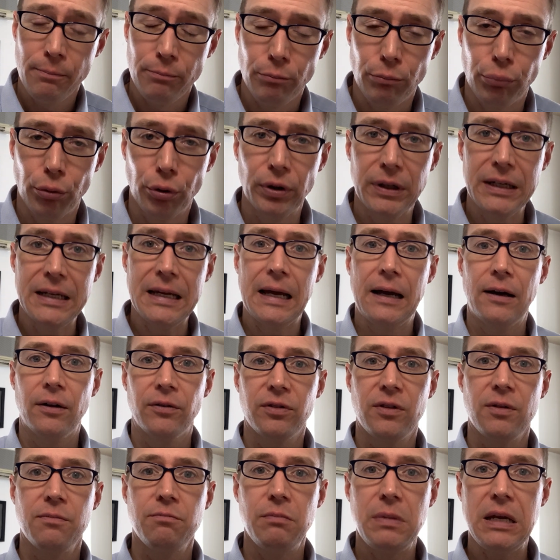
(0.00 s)
bring
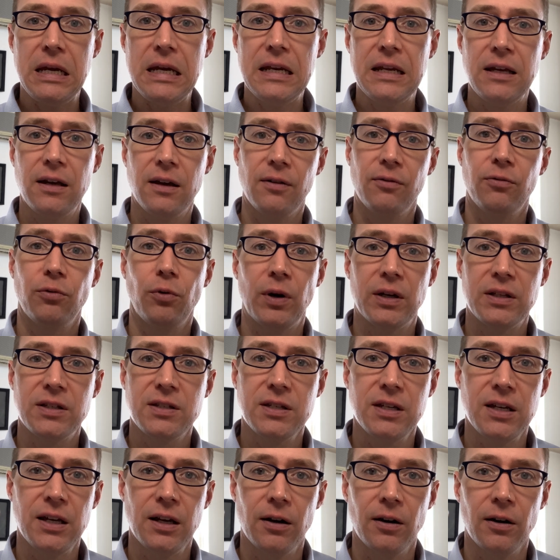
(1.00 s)
out the meaning of
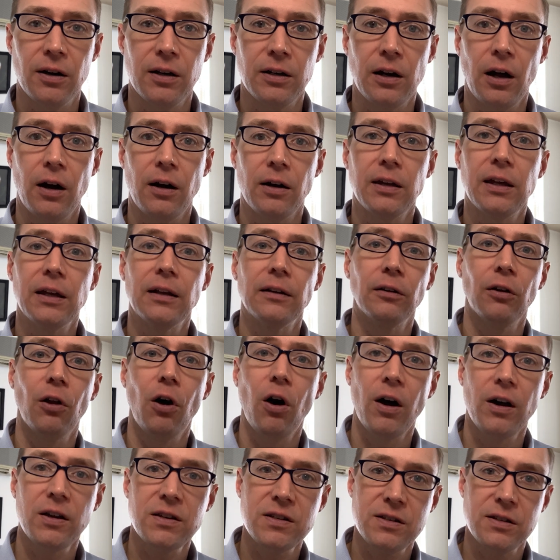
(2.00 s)
what's here and not get
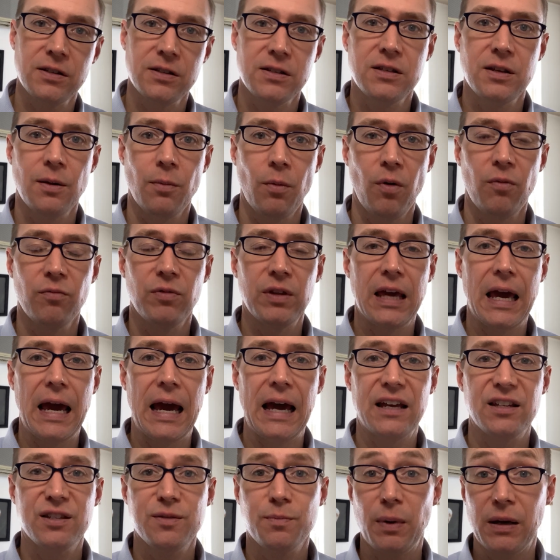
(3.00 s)
lost in some of the
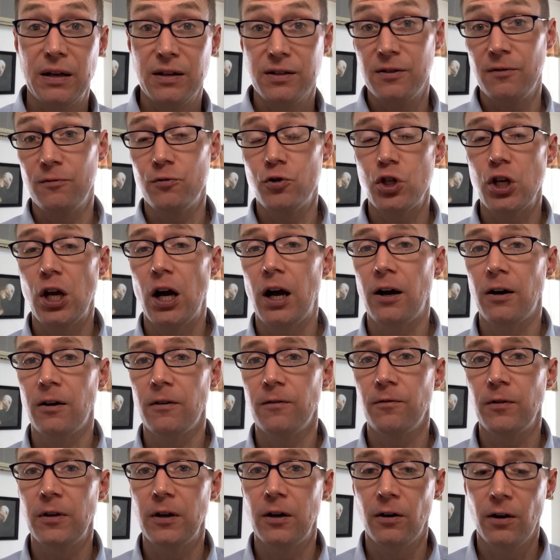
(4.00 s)
aspects of
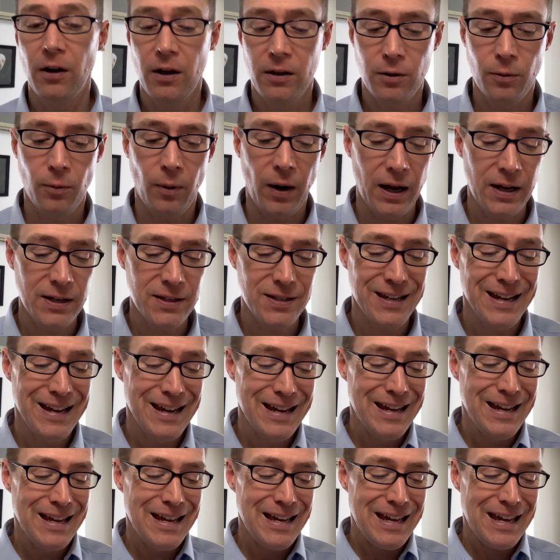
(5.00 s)
geography or otherwise.
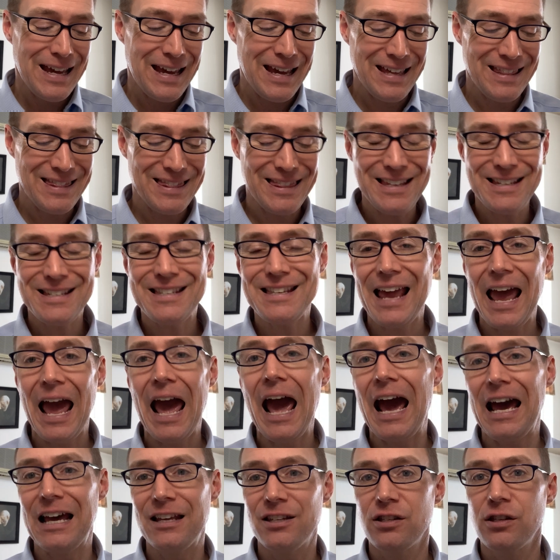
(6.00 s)
And this
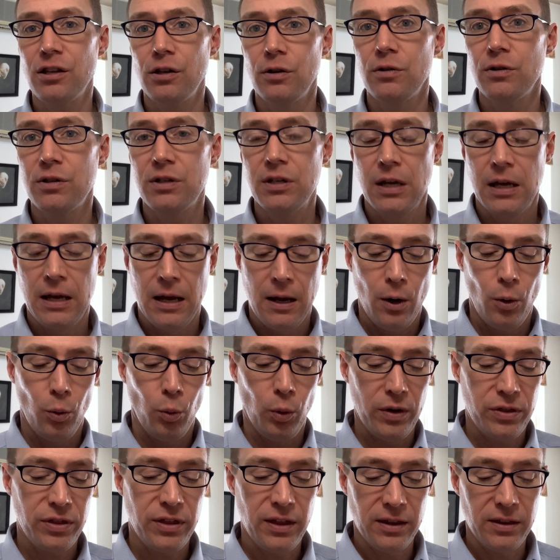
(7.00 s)
has those
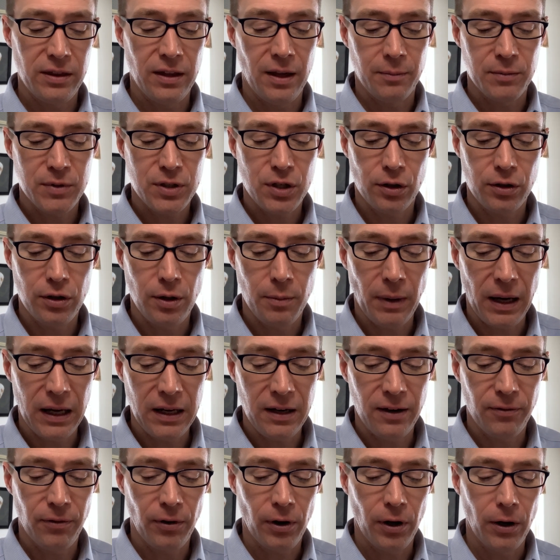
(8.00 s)
within them. So you might
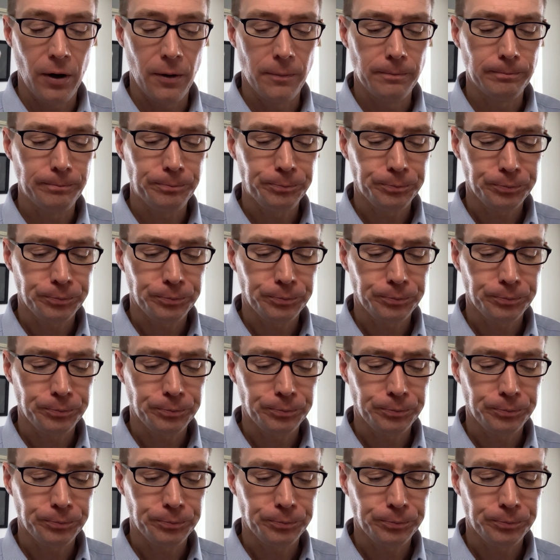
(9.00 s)
have heard,